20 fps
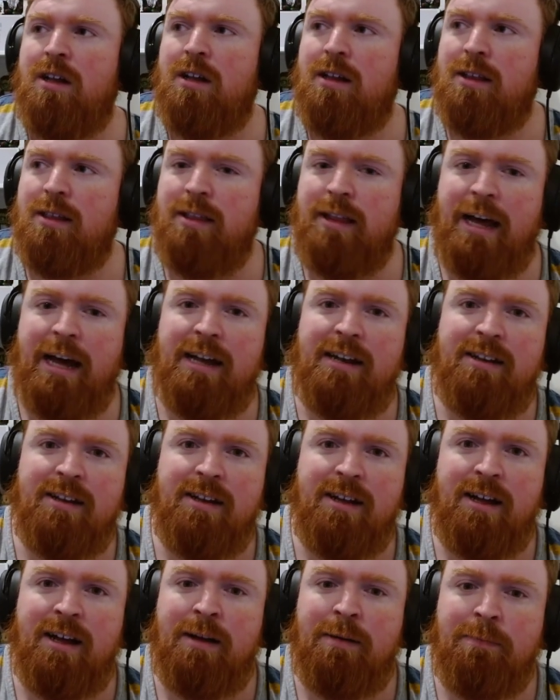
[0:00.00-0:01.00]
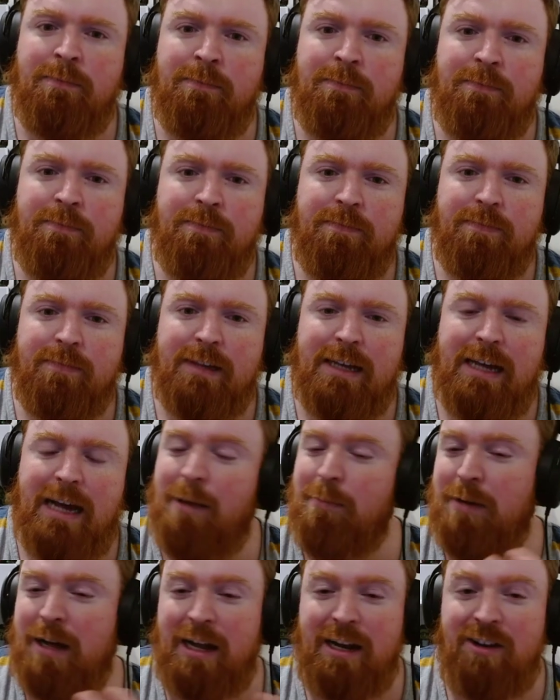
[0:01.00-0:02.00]
that I'm
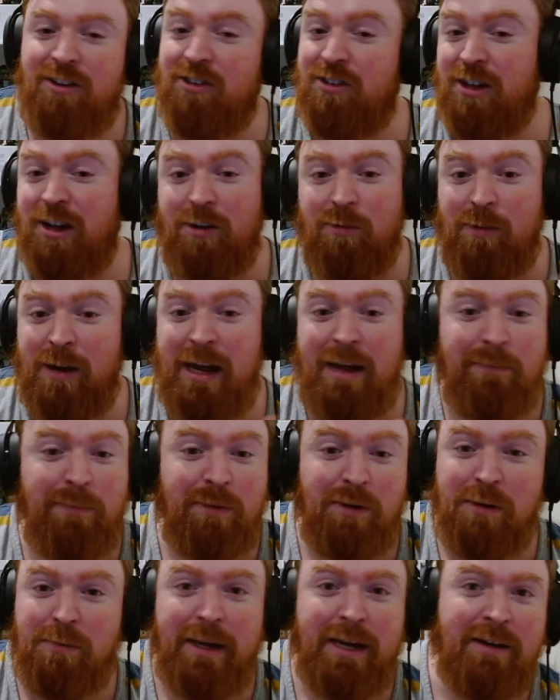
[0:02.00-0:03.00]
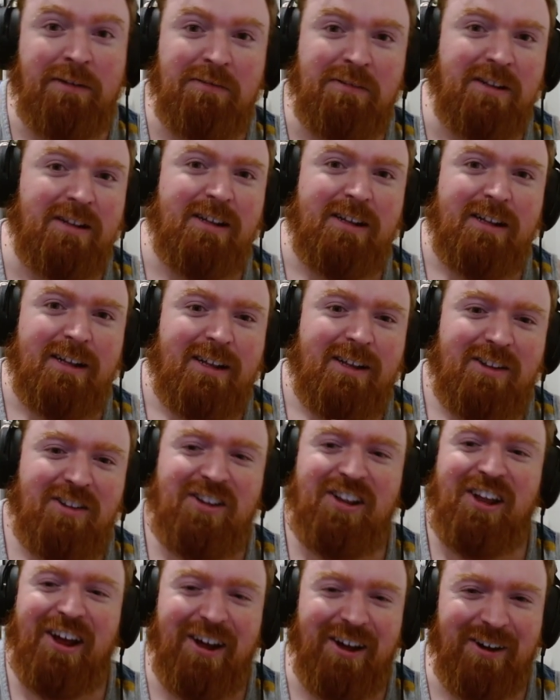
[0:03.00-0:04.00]
kind of just going to ramble about.
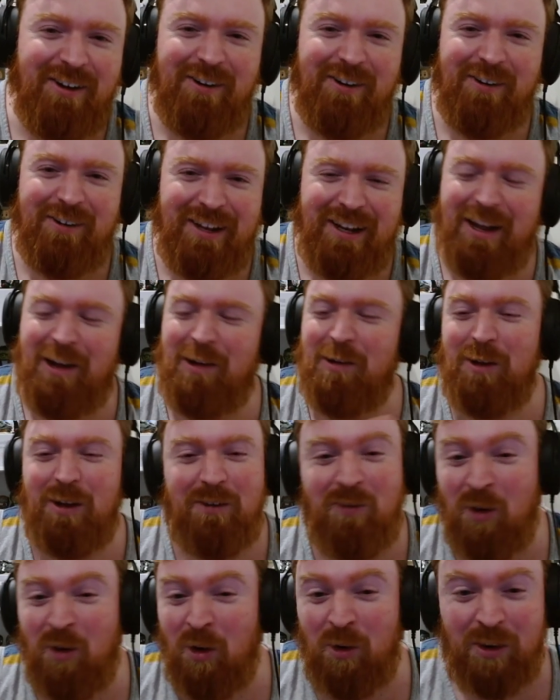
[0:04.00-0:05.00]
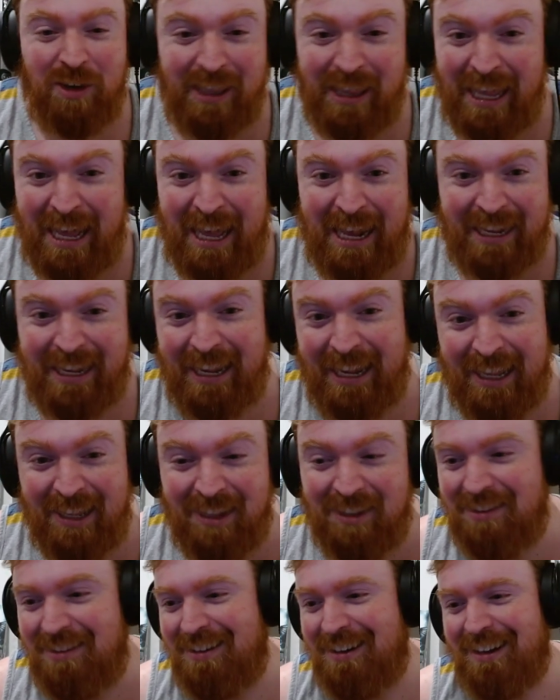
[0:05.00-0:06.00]
So, look forward to that, I
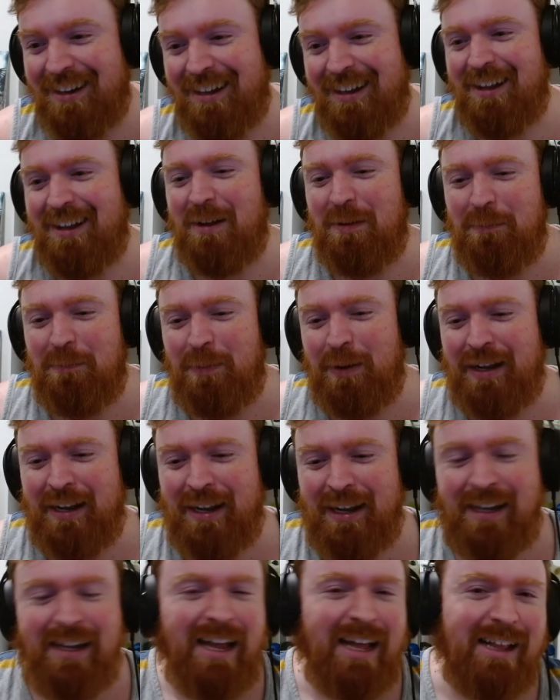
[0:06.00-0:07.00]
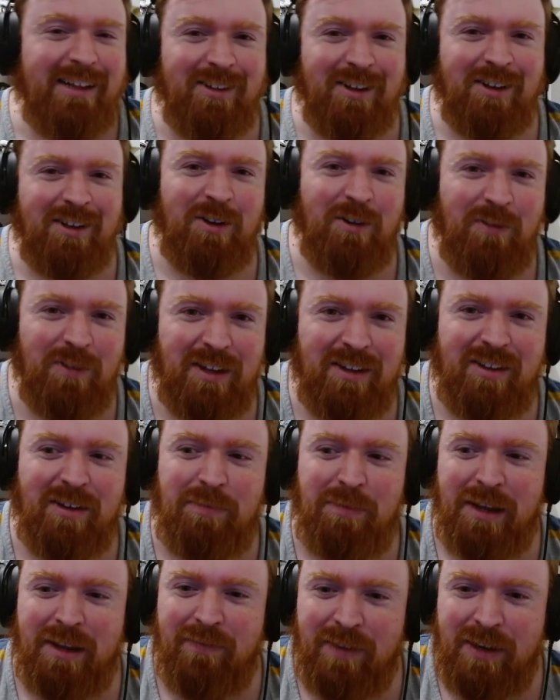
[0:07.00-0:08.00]
guess. But yeah, that's going to do it for this
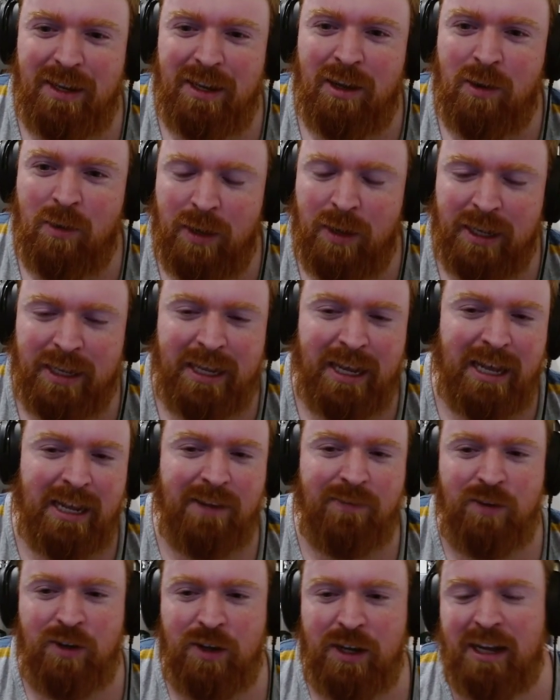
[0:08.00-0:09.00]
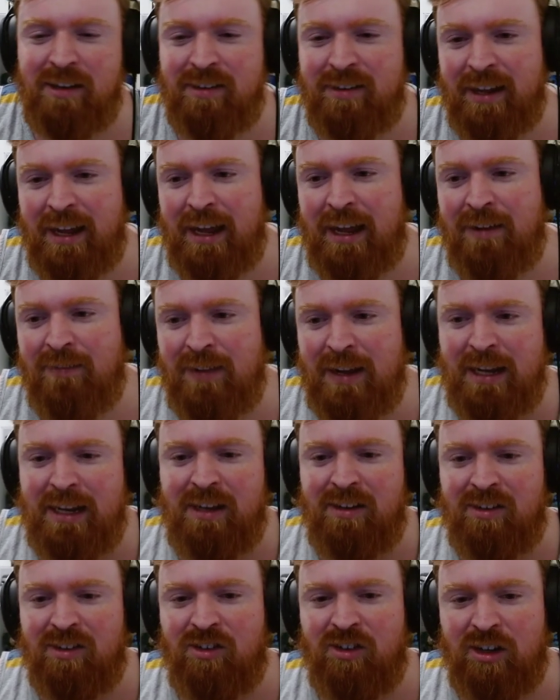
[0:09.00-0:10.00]
update video. Again, if you guys have
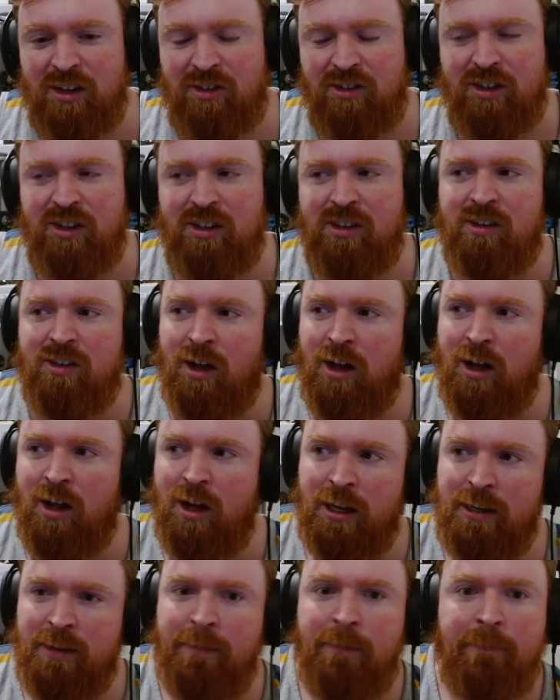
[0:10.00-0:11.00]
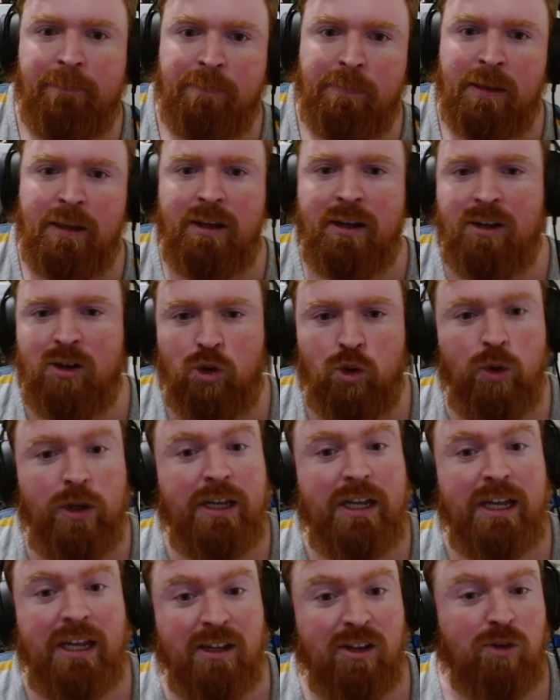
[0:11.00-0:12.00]
any suggestions on
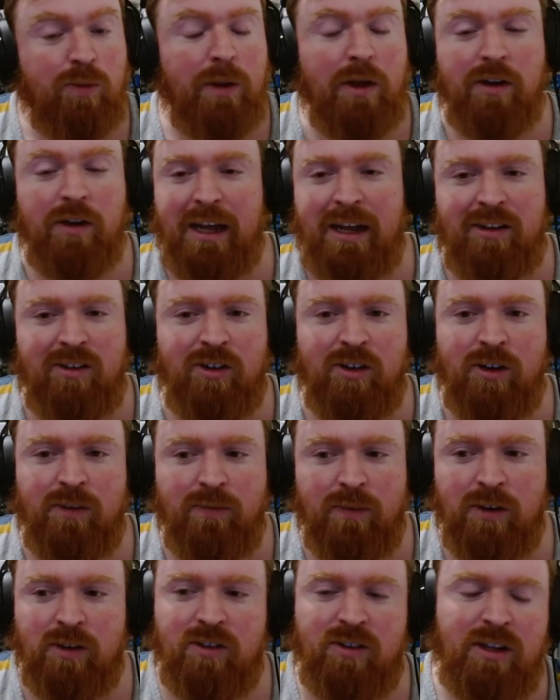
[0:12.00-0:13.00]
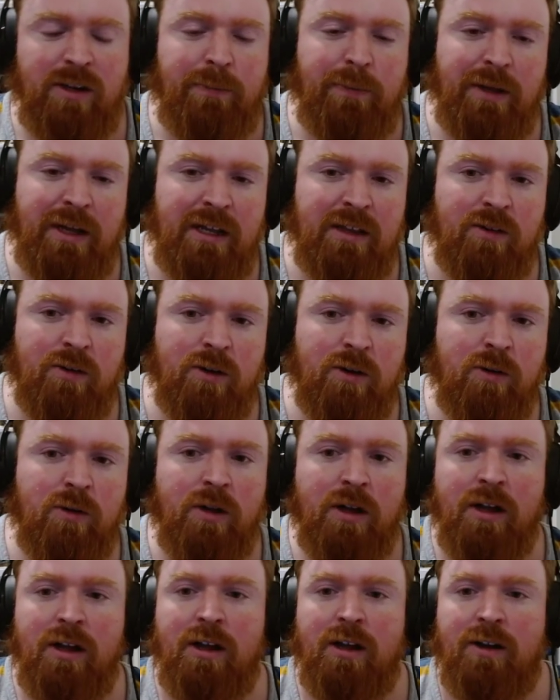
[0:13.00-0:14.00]
tweaking the Spellcaster University playthrough
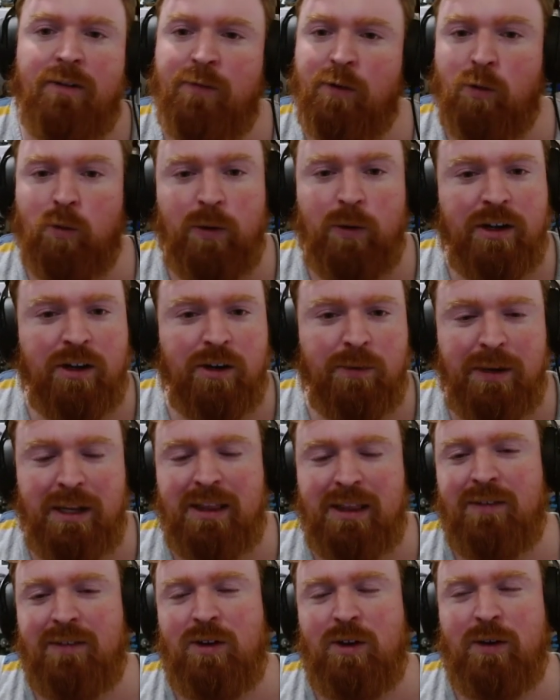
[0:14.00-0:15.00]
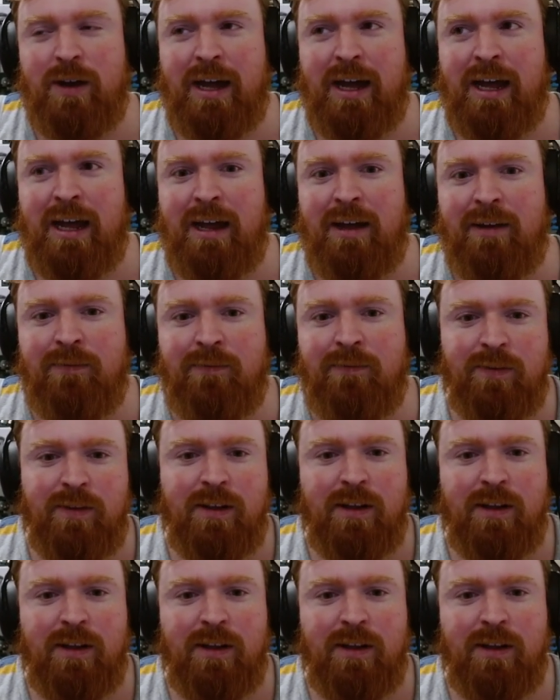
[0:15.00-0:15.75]
for Wildermyth, if you have